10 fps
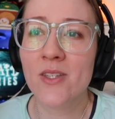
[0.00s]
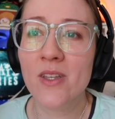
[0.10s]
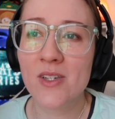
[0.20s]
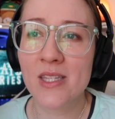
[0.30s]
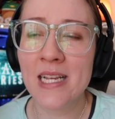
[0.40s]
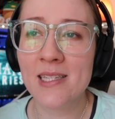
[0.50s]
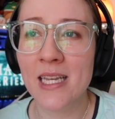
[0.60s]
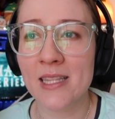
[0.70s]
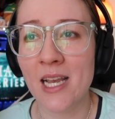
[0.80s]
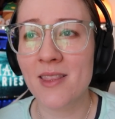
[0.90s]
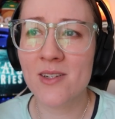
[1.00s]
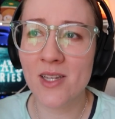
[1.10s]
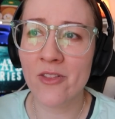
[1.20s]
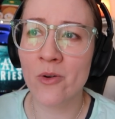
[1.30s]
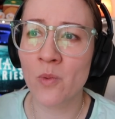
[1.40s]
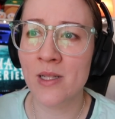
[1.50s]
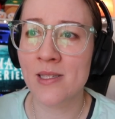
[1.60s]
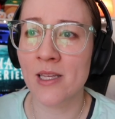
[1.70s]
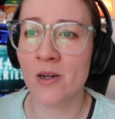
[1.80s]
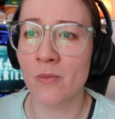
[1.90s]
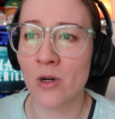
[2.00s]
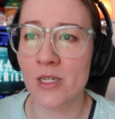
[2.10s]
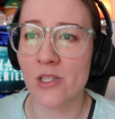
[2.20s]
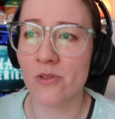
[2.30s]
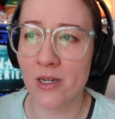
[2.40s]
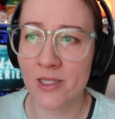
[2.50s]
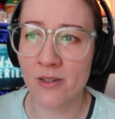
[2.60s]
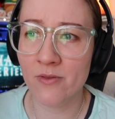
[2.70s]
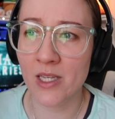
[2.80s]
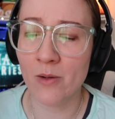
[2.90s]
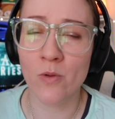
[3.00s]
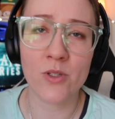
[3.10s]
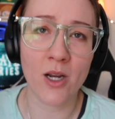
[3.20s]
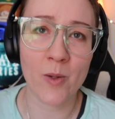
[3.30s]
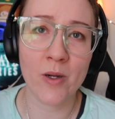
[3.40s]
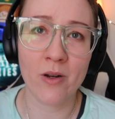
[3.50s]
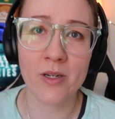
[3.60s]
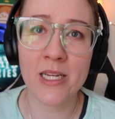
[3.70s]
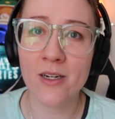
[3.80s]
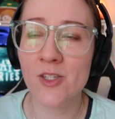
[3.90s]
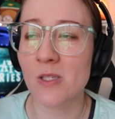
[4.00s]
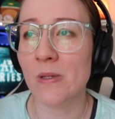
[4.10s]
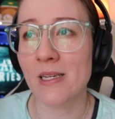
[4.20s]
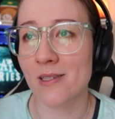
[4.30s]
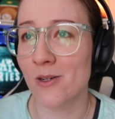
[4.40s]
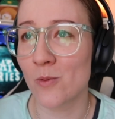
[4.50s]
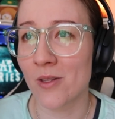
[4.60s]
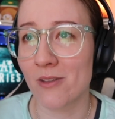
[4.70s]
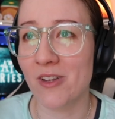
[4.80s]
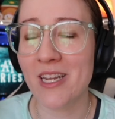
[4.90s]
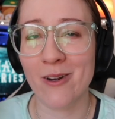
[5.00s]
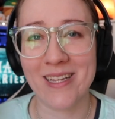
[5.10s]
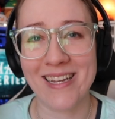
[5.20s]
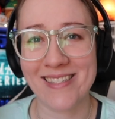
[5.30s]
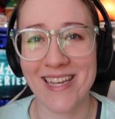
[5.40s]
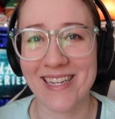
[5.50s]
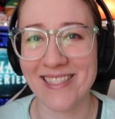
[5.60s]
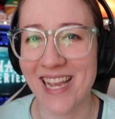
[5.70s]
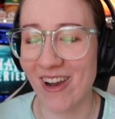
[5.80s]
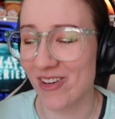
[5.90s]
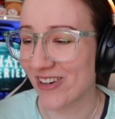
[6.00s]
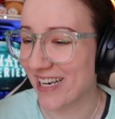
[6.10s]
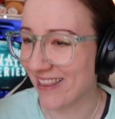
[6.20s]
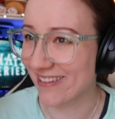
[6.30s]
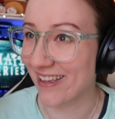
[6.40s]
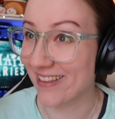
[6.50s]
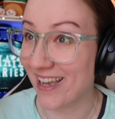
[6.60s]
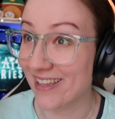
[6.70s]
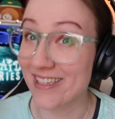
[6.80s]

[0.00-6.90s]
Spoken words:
So there's things like that. There's other ones that are more destructive that I won't talk about on here just because I don't want the video to get taken down or anything like that.